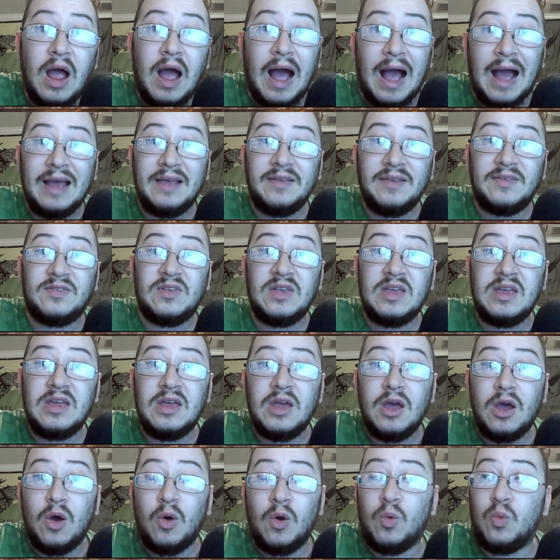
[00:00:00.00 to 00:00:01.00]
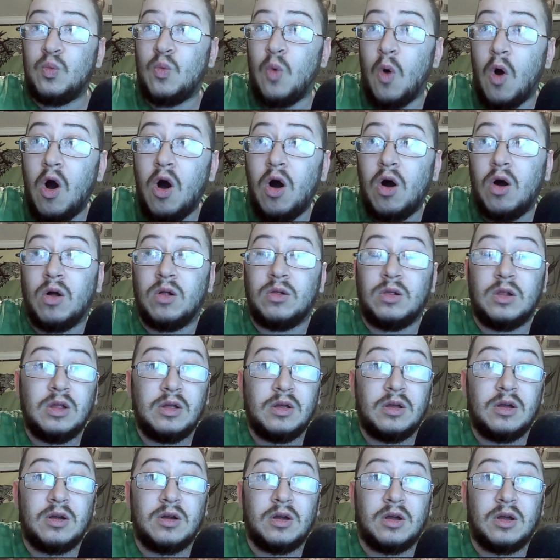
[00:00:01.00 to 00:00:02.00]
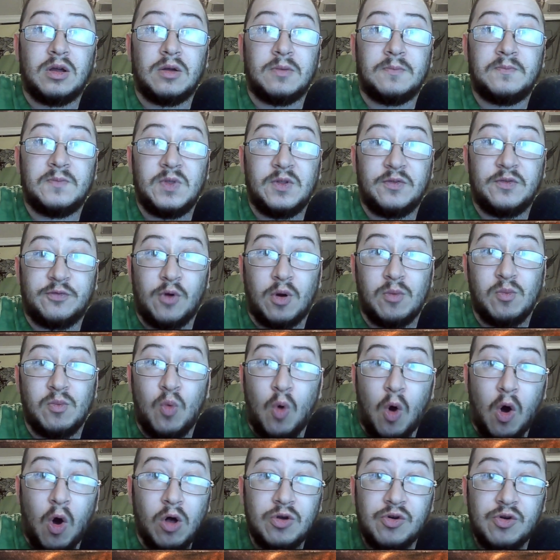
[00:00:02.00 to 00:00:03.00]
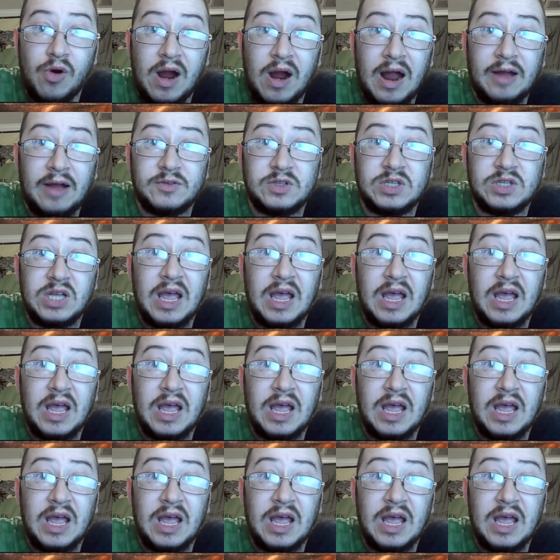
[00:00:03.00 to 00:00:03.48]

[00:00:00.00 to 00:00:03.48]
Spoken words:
I see Wall from Wallcraft